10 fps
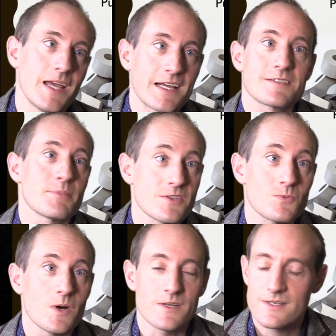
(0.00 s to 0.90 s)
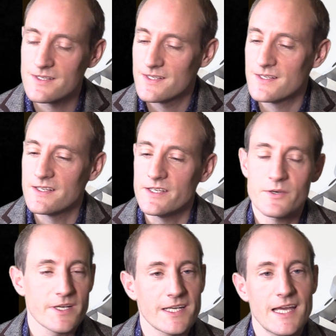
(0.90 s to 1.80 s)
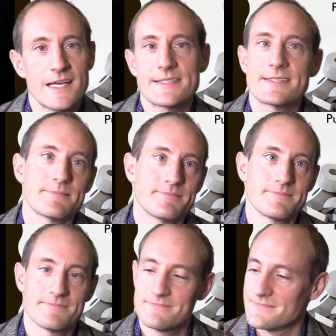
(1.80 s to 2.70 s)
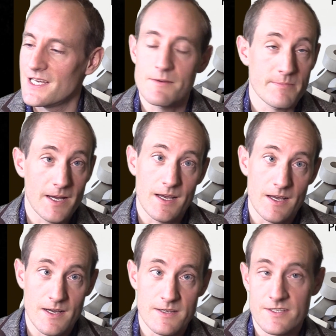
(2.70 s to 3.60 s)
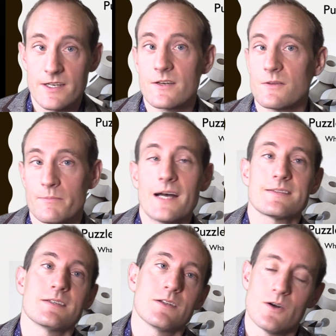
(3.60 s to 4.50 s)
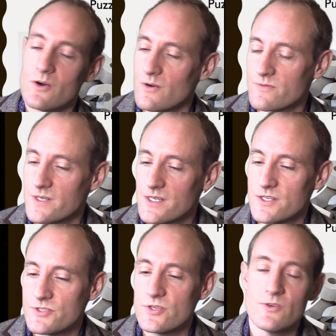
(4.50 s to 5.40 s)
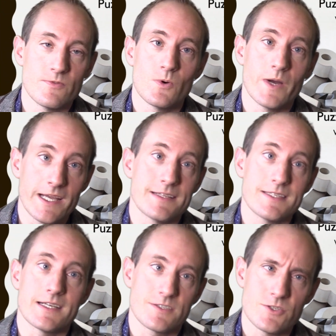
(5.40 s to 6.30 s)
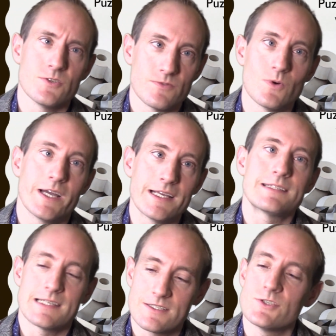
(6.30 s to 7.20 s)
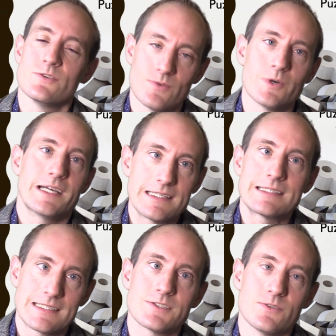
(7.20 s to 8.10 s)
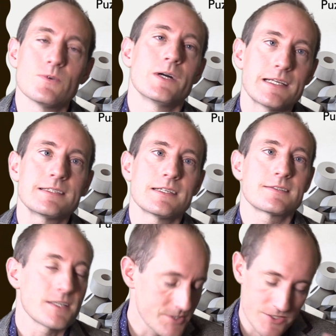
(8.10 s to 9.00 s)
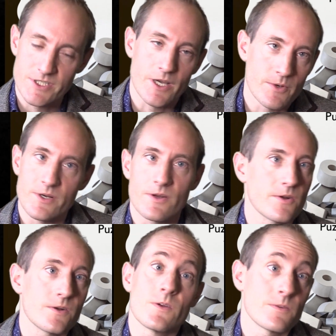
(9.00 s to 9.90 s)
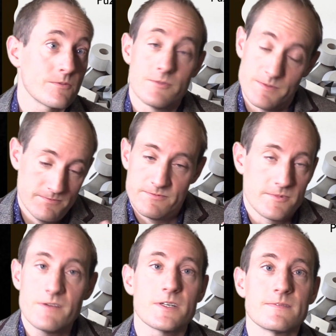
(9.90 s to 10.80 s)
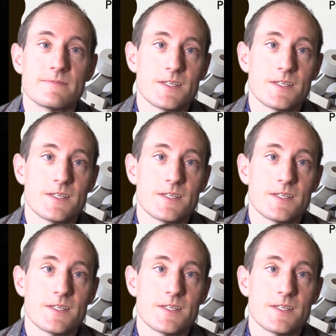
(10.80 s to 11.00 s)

x plus 1, you're going to get a, a, a cycle pattern of 2486, 2486, 2486, 2486, and it's just going to go on and on and on for forever.